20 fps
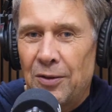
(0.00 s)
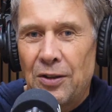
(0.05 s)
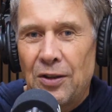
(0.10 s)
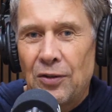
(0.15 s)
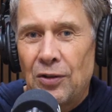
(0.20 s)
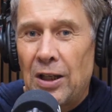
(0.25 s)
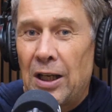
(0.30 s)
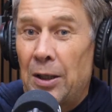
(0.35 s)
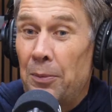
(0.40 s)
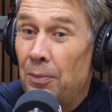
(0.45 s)
Yes.
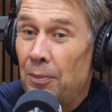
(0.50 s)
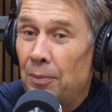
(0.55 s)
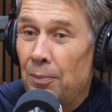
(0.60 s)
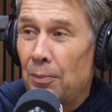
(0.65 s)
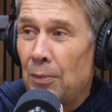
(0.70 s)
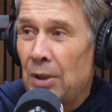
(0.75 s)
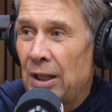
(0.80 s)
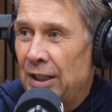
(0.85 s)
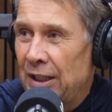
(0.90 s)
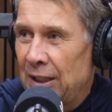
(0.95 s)
And
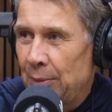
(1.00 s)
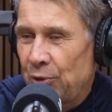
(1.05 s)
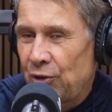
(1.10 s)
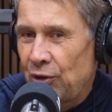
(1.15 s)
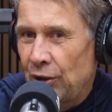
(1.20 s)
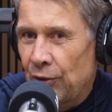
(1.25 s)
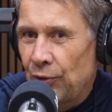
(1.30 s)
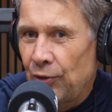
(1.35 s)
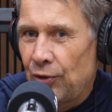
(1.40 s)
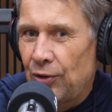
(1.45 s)
my name is
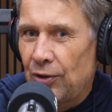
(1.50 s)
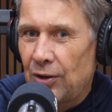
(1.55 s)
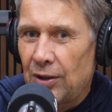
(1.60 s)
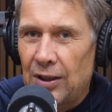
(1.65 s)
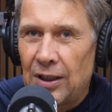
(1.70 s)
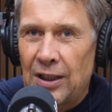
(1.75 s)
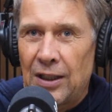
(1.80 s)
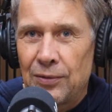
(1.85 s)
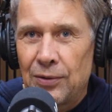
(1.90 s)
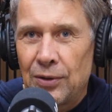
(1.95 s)
Jans
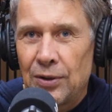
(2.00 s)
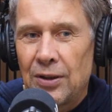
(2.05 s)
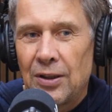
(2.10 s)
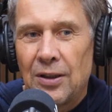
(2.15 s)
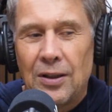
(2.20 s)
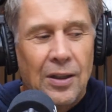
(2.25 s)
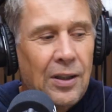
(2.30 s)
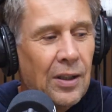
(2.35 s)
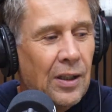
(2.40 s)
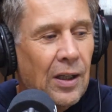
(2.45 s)
Graver.
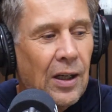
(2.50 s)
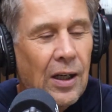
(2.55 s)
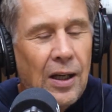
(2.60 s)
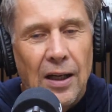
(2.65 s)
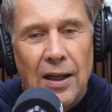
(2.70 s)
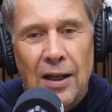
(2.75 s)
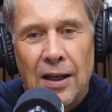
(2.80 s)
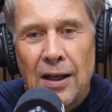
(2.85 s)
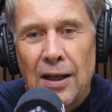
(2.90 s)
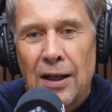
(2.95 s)

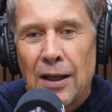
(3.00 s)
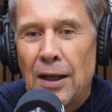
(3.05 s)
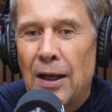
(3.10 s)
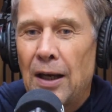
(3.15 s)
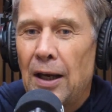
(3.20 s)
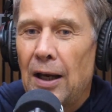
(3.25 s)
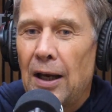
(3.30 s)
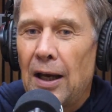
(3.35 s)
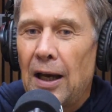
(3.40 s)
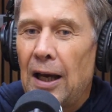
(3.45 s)

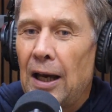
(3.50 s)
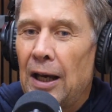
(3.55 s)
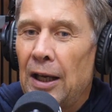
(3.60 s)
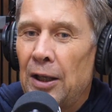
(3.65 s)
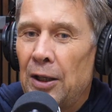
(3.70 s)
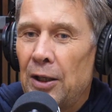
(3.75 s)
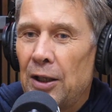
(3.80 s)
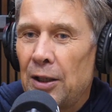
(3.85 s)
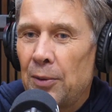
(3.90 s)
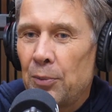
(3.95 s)
I
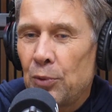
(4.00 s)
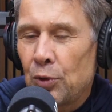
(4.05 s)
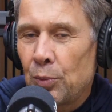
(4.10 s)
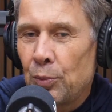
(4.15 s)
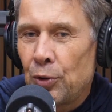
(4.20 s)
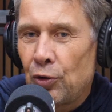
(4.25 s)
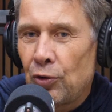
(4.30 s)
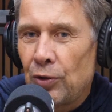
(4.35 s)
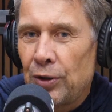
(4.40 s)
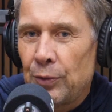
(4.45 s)
am
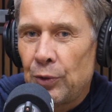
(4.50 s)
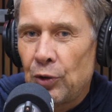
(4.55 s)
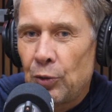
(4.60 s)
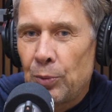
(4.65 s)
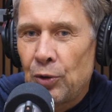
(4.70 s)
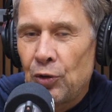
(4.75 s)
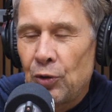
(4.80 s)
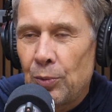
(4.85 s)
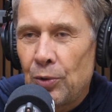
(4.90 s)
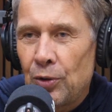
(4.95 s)
commercially
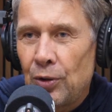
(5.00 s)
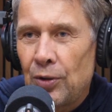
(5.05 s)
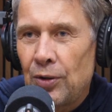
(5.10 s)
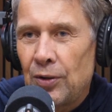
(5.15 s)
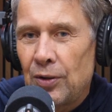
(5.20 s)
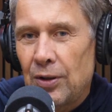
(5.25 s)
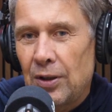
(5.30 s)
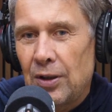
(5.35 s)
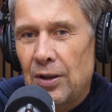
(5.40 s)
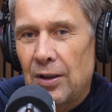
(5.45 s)
responsible
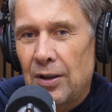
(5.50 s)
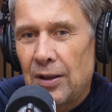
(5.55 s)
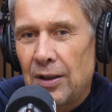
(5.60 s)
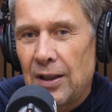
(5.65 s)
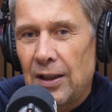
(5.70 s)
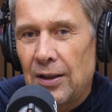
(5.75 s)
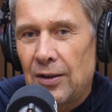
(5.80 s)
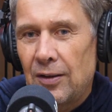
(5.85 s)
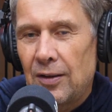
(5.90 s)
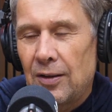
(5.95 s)

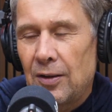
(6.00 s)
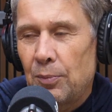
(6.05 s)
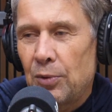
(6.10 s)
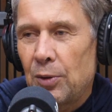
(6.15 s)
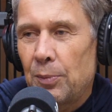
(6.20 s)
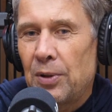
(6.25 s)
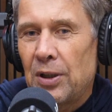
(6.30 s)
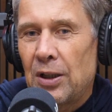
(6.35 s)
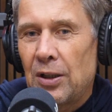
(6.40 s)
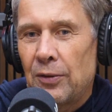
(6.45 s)
at
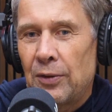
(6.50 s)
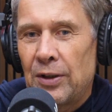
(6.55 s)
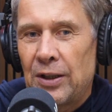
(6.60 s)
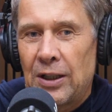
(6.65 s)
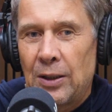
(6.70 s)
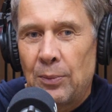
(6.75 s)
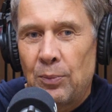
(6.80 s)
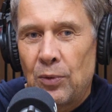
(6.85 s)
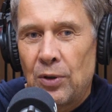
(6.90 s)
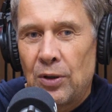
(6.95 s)
Propeller, and
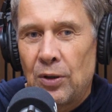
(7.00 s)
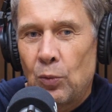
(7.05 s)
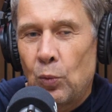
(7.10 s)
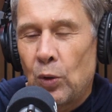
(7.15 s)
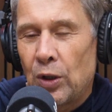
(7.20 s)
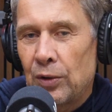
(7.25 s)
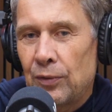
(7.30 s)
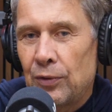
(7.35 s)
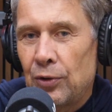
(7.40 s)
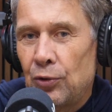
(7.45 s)
I'm one
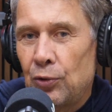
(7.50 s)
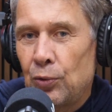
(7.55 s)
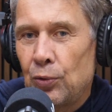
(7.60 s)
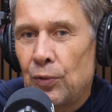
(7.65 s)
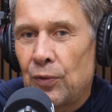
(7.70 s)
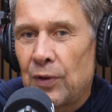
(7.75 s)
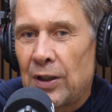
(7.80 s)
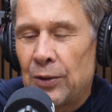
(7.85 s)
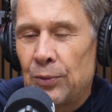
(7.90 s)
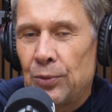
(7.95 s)
of the two
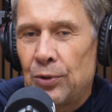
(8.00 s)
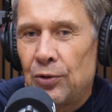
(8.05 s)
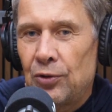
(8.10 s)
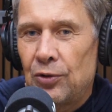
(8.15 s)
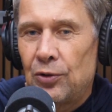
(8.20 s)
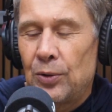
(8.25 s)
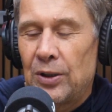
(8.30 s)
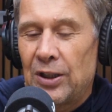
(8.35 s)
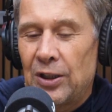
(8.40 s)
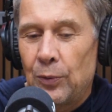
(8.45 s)
founders
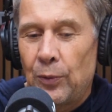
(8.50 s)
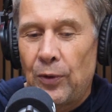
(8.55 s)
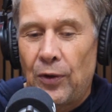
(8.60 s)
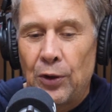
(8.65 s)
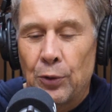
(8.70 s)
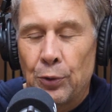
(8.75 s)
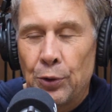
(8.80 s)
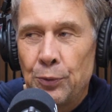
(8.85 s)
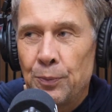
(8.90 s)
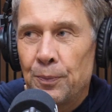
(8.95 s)
together with
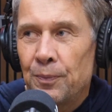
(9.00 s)
Jeroen.